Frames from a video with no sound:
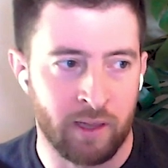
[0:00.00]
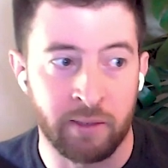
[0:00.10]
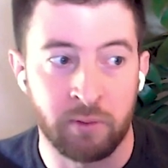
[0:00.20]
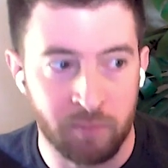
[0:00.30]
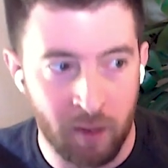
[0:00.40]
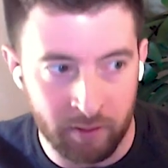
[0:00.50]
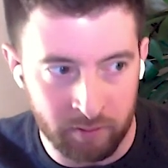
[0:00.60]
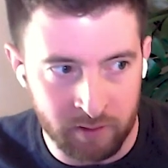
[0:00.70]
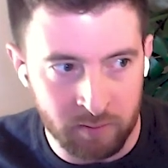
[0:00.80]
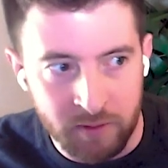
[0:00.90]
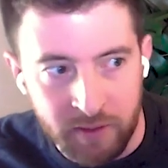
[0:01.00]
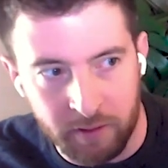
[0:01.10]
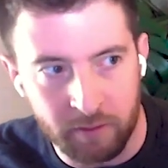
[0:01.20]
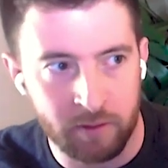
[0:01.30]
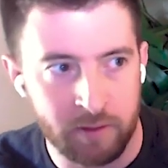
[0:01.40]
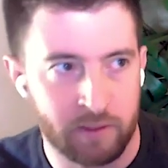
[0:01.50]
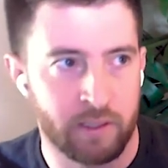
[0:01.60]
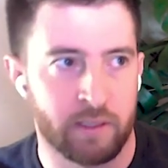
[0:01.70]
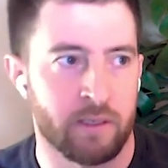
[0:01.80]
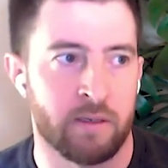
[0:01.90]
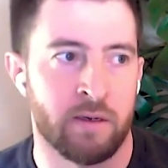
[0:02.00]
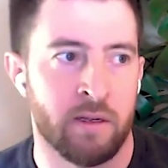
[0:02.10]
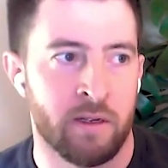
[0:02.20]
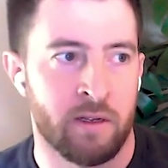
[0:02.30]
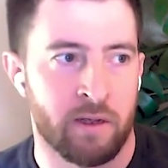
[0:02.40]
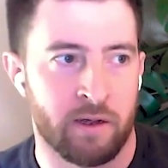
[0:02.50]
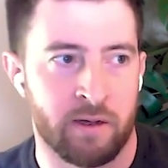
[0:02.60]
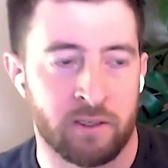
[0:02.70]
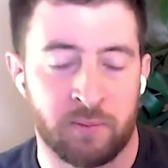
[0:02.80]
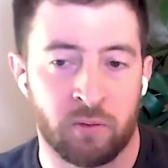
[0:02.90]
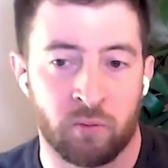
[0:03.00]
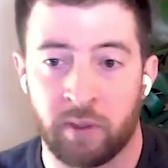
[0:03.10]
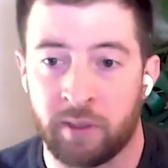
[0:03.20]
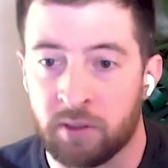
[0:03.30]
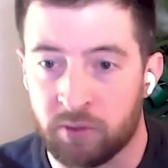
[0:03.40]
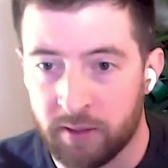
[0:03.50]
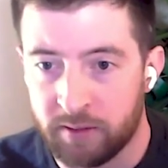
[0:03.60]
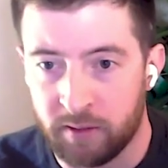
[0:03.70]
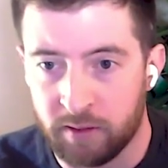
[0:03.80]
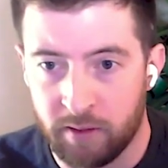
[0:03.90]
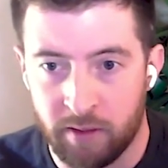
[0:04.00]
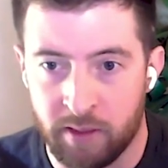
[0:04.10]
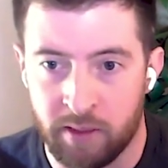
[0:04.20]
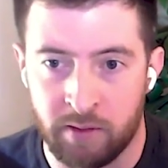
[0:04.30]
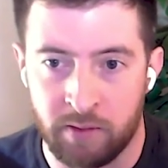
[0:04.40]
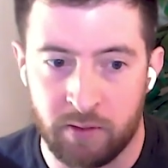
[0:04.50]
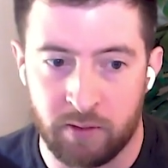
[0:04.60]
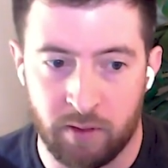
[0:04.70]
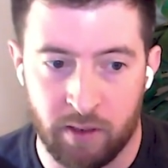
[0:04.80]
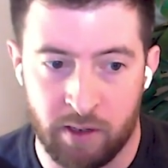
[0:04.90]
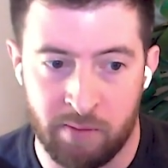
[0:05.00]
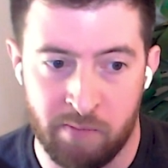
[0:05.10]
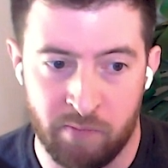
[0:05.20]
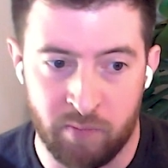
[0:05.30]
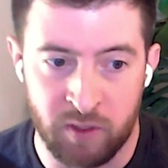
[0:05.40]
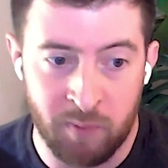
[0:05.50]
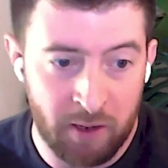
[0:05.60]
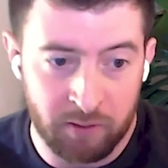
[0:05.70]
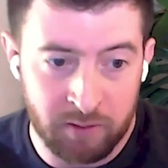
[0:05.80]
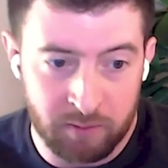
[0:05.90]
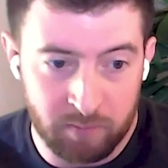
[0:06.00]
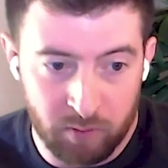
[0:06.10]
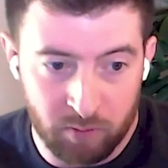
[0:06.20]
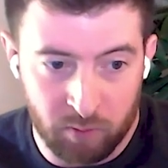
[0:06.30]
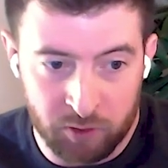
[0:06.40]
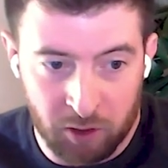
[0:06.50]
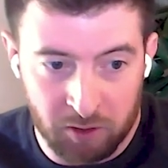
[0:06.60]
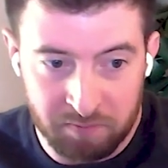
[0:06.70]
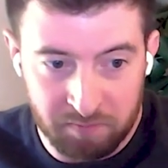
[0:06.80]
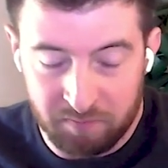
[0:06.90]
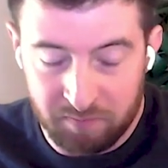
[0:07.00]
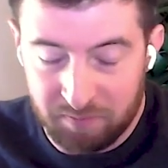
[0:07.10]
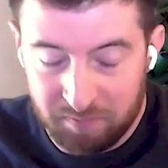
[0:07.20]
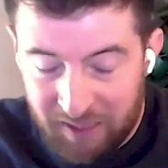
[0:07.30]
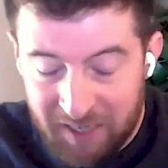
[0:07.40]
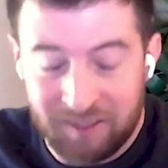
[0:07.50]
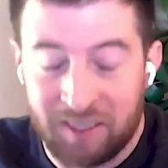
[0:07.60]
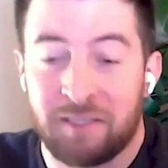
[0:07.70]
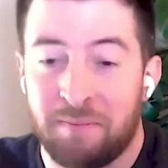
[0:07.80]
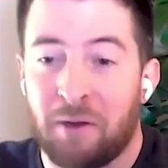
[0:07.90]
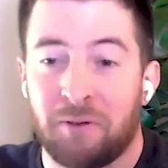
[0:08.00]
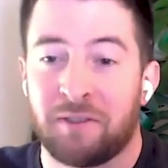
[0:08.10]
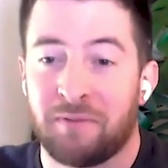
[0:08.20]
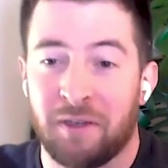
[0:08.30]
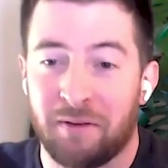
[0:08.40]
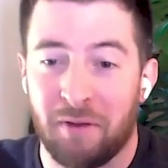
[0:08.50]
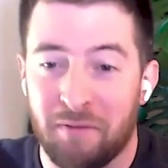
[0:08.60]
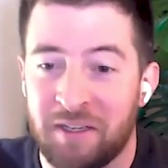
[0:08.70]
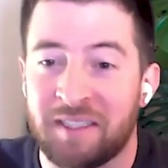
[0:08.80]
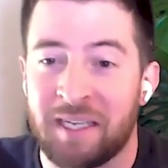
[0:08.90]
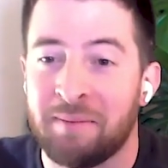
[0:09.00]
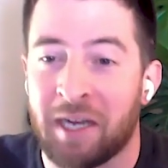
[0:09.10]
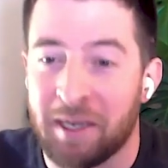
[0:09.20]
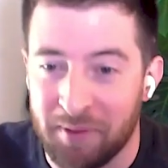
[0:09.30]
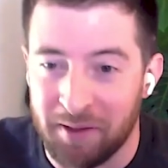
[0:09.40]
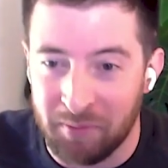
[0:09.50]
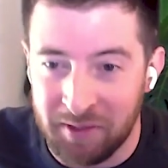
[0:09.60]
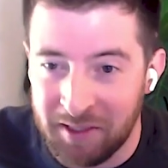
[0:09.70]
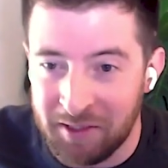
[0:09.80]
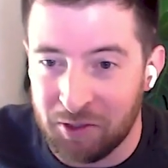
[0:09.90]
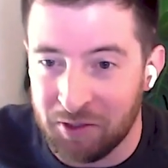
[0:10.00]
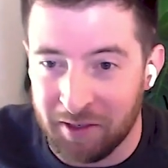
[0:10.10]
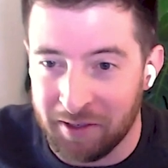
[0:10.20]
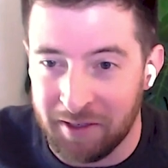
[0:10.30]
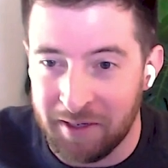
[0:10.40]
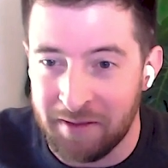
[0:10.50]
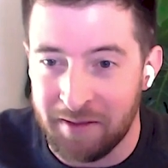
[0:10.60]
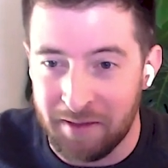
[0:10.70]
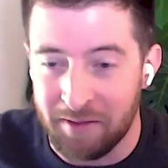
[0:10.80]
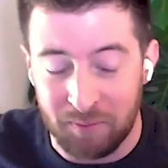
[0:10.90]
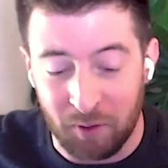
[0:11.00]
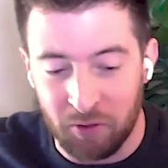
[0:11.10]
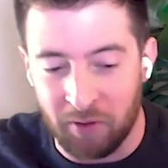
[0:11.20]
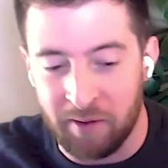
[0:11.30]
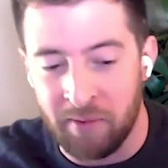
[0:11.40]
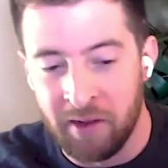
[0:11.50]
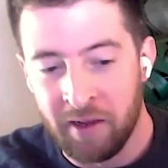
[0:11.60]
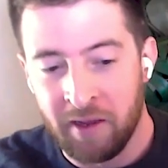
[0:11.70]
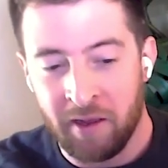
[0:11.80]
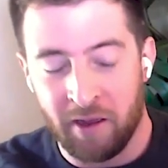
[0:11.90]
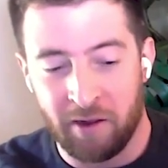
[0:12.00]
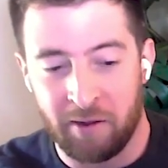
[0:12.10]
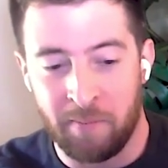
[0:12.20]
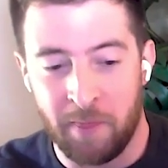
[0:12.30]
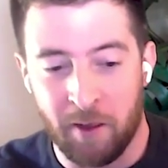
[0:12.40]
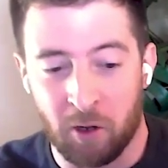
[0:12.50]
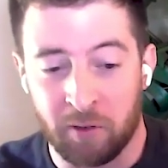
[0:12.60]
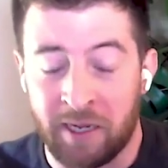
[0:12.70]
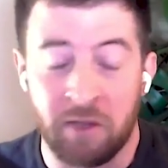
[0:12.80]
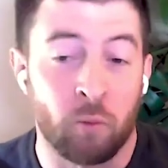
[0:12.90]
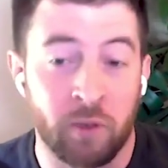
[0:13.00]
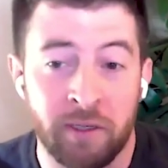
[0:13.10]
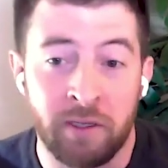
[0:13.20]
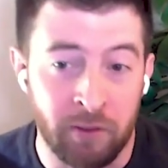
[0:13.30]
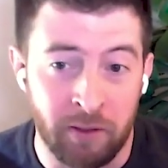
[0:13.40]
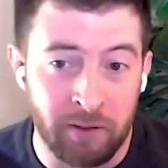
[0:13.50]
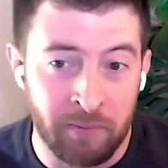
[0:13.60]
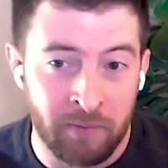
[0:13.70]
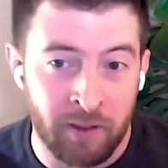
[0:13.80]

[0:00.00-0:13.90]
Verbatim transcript: that language modeling in particular has taken uh, has been really interesting. And um, these models, which are data science models of the, of the same type that we teach uh, in, in this program, um, are getting really good.